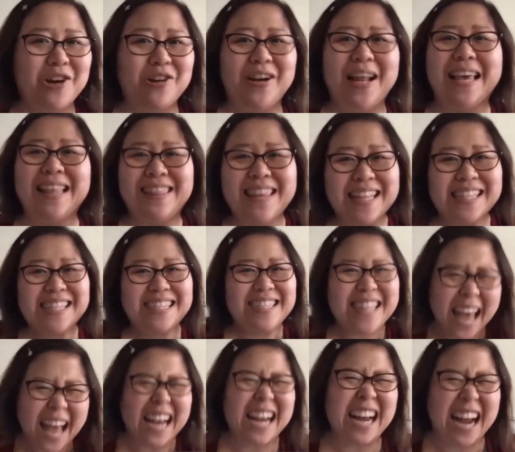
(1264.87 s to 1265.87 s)
Like it's
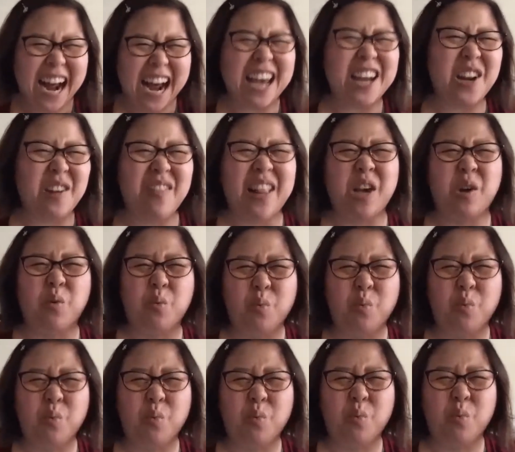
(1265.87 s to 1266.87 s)
that kind of like
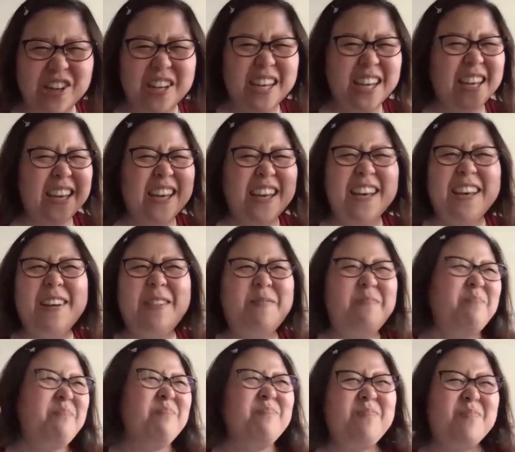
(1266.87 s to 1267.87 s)
weird
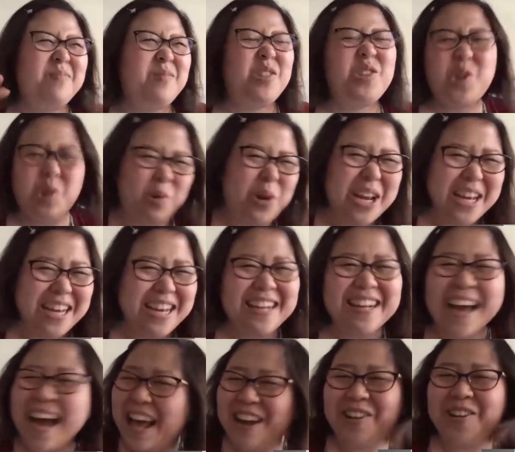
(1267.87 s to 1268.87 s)
screen
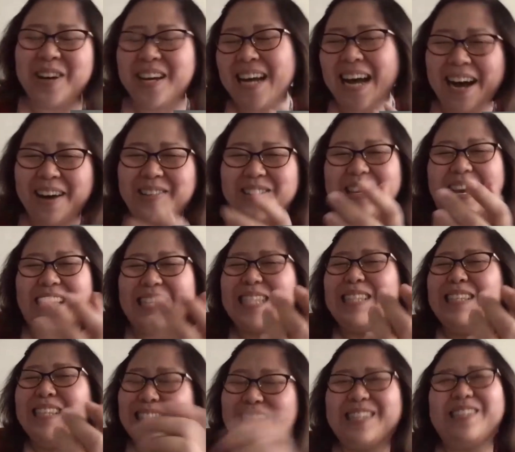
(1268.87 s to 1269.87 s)
i don't know how to
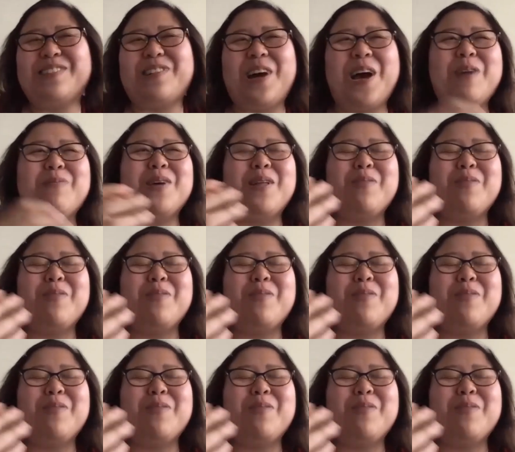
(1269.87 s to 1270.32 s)
describe well, it you,